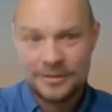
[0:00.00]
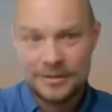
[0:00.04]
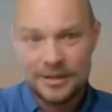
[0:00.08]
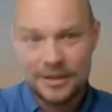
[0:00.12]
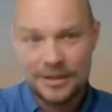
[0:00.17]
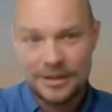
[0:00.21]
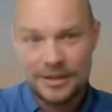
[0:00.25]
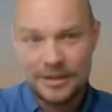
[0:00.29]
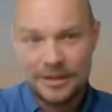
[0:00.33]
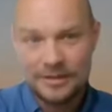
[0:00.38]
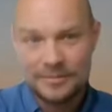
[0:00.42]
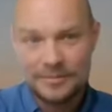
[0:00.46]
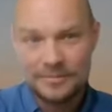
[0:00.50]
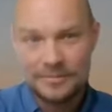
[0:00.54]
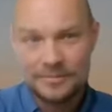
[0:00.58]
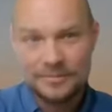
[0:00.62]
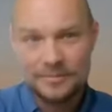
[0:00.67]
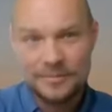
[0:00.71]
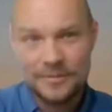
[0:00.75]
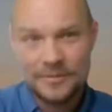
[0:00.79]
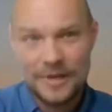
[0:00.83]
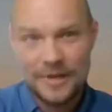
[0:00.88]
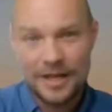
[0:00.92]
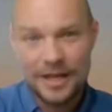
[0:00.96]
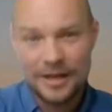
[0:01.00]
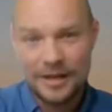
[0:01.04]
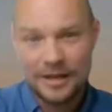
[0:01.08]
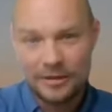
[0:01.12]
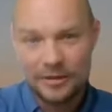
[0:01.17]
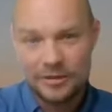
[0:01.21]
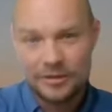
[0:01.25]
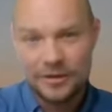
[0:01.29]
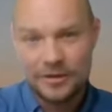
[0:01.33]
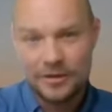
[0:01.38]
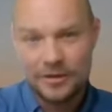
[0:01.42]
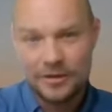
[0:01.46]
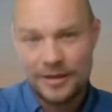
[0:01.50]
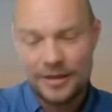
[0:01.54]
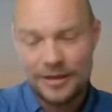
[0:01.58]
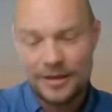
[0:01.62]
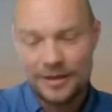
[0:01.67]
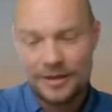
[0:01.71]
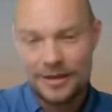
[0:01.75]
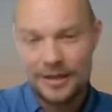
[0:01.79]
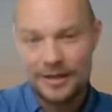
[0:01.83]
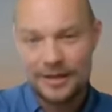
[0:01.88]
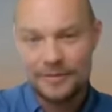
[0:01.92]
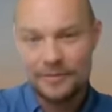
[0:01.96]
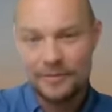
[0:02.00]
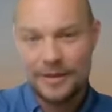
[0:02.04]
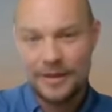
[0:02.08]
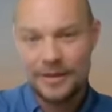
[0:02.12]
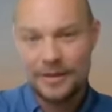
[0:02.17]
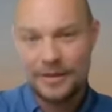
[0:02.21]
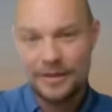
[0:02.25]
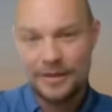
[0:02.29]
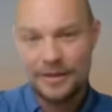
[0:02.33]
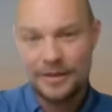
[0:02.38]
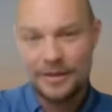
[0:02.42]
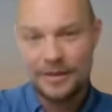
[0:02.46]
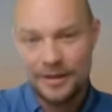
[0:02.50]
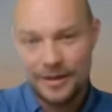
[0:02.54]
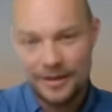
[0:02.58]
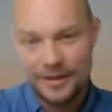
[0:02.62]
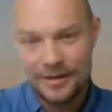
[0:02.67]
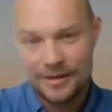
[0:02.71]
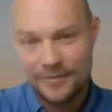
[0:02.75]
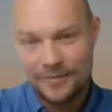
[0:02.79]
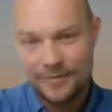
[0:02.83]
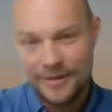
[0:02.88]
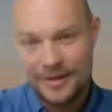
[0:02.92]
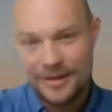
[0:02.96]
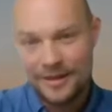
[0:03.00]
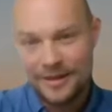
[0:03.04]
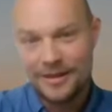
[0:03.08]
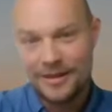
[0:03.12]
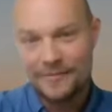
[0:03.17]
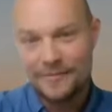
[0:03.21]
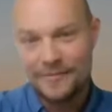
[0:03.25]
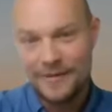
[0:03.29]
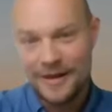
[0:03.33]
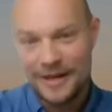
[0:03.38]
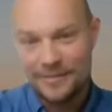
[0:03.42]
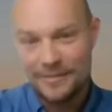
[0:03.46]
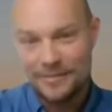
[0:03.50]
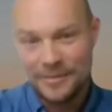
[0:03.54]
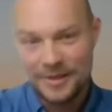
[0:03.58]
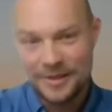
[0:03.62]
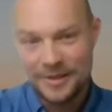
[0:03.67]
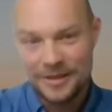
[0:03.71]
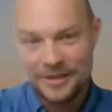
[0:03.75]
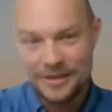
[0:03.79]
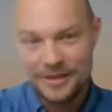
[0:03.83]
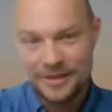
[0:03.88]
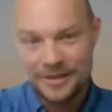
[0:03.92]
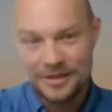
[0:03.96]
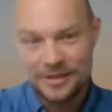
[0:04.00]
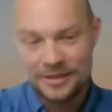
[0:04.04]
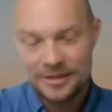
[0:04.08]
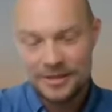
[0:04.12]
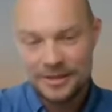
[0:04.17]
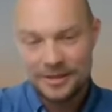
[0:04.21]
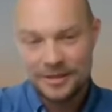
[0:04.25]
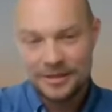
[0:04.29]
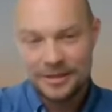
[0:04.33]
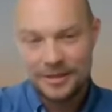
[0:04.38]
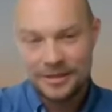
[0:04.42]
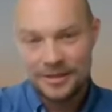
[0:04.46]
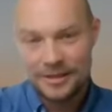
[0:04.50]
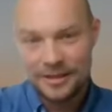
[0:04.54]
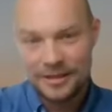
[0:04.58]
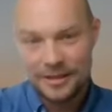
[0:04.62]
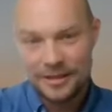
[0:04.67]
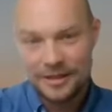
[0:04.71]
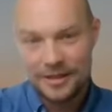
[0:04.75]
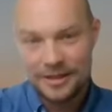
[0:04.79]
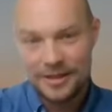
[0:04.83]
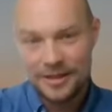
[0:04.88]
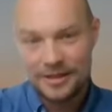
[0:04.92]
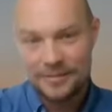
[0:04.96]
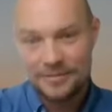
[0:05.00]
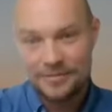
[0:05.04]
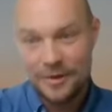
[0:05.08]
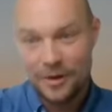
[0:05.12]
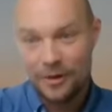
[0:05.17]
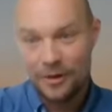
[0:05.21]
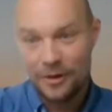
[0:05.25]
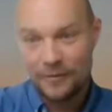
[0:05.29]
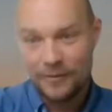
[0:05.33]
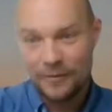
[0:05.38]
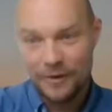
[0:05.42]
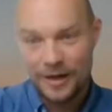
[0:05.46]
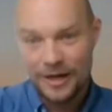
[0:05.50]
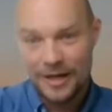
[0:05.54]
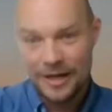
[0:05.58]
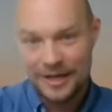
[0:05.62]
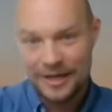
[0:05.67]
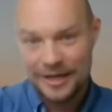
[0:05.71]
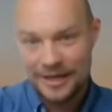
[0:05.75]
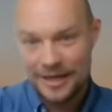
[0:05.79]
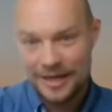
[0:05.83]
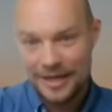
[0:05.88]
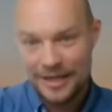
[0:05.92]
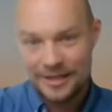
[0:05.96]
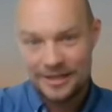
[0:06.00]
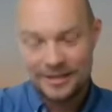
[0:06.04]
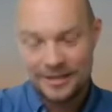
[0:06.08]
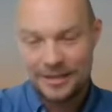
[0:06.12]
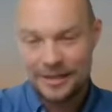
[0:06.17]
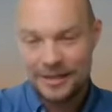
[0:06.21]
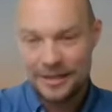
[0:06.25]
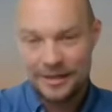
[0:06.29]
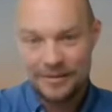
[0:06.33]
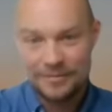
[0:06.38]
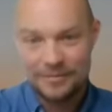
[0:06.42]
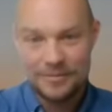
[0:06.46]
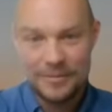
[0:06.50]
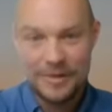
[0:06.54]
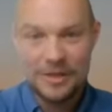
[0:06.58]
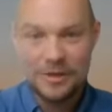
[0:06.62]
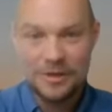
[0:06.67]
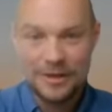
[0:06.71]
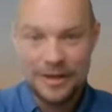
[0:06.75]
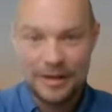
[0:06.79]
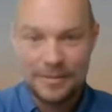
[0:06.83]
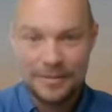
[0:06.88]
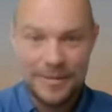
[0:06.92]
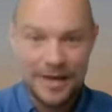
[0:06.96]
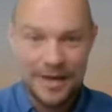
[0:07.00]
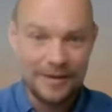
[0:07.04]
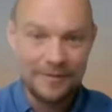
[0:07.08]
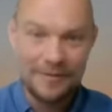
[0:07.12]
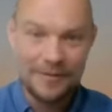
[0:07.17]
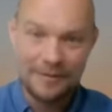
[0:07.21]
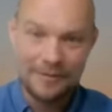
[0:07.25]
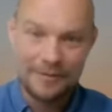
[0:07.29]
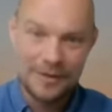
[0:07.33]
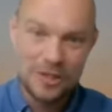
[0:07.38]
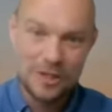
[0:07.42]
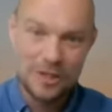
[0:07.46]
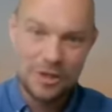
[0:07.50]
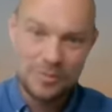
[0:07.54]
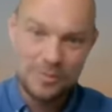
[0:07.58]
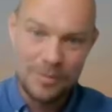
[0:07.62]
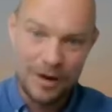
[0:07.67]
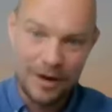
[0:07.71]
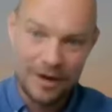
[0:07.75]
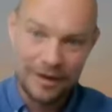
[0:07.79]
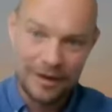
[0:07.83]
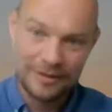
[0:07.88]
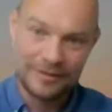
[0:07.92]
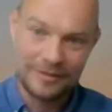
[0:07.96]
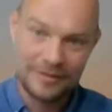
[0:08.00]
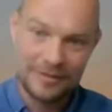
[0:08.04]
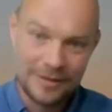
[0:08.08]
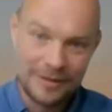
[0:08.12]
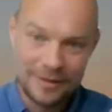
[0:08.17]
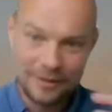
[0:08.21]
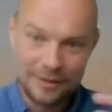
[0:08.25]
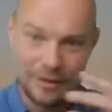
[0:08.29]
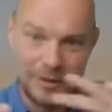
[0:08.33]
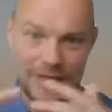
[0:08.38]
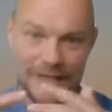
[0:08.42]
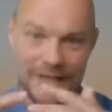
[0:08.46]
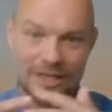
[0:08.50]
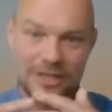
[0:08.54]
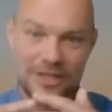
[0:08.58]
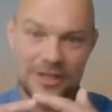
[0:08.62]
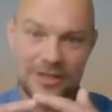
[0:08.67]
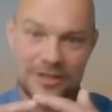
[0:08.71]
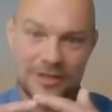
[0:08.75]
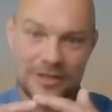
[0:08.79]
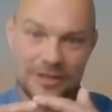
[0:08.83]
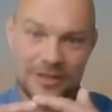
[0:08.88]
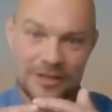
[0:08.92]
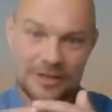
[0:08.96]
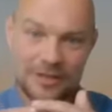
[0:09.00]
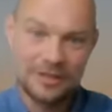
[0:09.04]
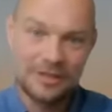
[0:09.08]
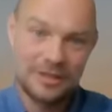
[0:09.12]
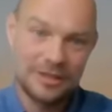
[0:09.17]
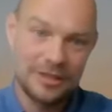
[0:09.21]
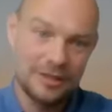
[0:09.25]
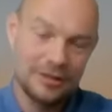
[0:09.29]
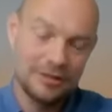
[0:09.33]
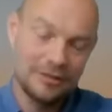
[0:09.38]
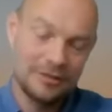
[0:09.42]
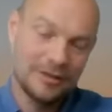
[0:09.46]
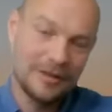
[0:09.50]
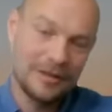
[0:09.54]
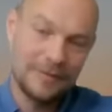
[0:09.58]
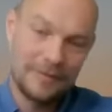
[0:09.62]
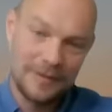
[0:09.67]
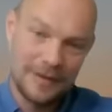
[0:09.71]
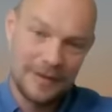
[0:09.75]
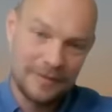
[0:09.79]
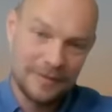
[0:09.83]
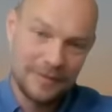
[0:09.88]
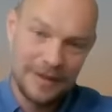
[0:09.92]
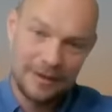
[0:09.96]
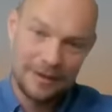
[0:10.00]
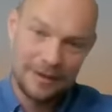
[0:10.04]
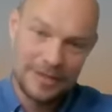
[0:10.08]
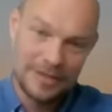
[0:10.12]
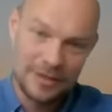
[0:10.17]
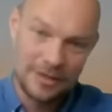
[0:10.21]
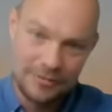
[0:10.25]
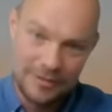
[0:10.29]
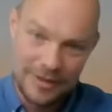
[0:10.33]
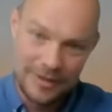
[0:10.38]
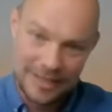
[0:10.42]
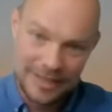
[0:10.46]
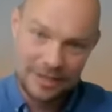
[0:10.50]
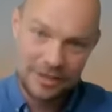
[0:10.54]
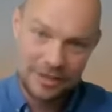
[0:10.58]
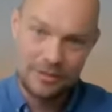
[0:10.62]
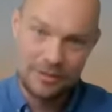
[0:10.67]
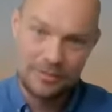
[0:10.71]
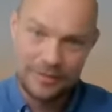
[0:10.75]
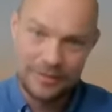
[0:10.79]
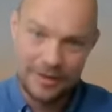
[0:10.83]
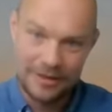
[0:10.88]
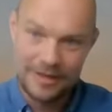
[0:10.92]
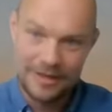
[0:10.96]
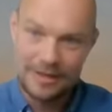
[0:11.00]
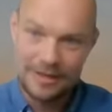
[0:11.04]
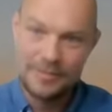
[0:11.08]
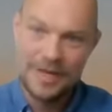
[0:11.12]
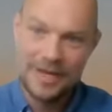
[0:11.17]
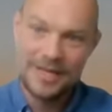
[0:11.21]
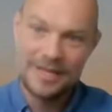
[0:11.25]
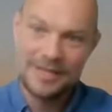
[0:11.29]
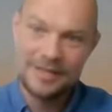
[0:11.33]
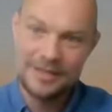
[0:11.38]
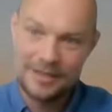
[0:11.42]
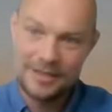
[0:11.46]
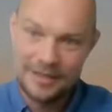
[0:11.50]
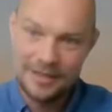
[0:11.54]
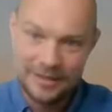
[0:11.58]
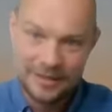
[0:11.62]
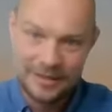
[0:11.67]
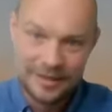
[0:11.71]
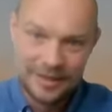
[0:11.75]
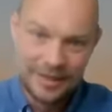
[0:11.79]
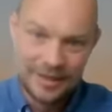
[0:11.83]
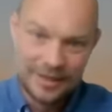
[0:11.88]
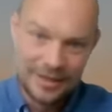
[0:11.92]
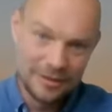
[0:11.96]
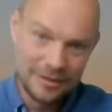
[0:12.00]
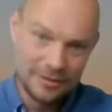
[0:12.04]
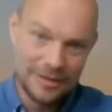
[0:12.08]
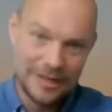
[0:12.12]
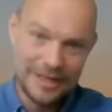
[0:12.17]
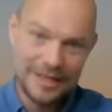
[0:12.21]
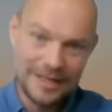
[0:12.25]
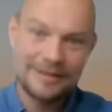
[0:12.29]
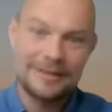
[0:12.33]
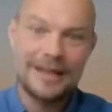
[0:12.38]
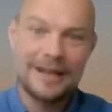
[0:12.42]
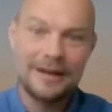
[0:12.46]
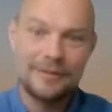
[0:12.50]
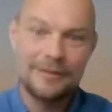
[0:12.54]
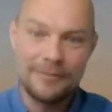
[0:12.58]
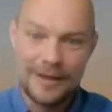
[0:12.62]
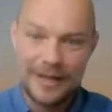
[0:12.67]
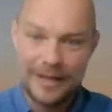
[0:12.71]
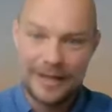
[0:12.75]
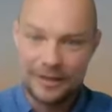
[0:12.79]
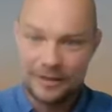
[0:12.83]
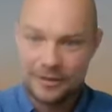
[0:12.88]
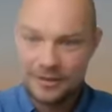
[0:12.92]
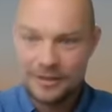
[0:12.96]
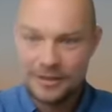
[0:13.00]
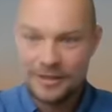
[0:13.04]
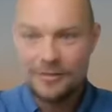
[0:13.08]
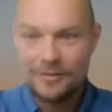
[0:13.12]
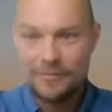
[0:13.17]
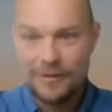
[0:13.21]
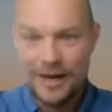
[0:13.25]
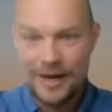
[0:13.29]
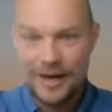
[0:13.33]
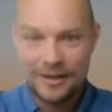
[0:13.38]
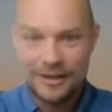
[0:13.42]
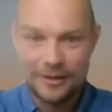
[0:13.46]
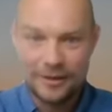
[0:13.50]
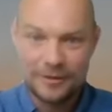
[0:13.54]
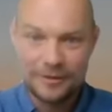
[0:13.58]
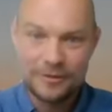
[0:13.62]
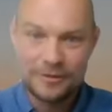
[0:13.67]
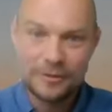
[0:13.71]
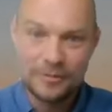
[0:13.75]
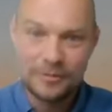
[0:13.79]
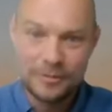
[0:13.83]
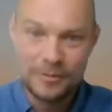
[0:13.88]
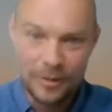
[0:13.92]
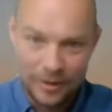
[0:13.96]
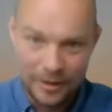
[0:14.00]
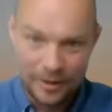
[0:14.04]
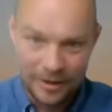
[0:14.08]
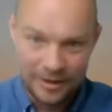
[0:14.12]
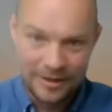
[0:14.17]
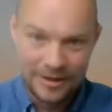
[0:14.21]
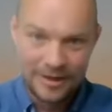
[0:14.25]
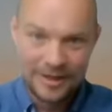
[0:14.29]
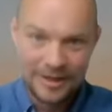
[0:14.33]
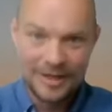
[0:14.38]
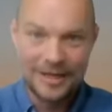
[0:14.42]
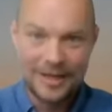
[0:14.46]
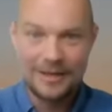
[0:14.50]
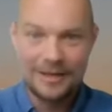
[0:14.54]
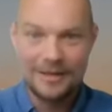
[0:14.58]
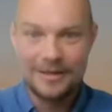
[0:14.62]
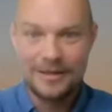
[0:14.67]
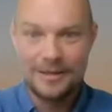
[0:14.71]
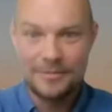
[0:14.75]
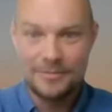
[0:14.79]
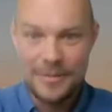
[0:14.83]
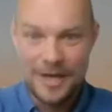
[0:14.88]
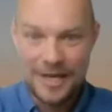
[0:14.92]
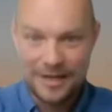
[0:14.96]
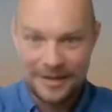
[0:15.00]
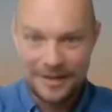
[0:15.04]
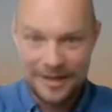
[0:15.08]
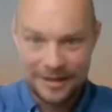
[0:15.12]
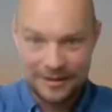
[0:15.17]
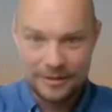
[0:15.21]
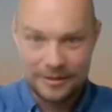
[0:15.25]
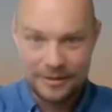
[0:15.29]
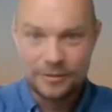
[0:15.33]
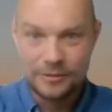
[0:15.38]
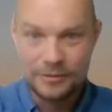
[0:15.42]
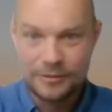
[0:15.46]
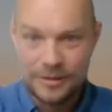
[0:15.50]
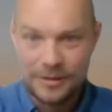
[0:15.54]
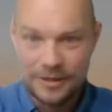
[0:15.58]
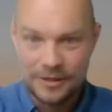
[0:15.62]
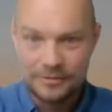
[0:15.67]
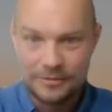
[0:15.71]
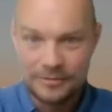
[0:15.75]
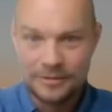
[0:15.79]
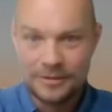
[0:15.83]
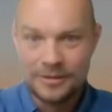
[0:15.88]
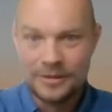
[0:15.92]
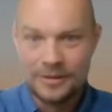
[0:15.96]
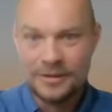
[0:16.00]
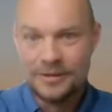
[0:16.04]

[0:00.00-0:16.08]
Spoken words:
And I also think that with the developments of oil and gas, you can make very smart connections. So if there is a rig somewhere in a basin drilling 10 wells, why not 2 more and make that a good deal?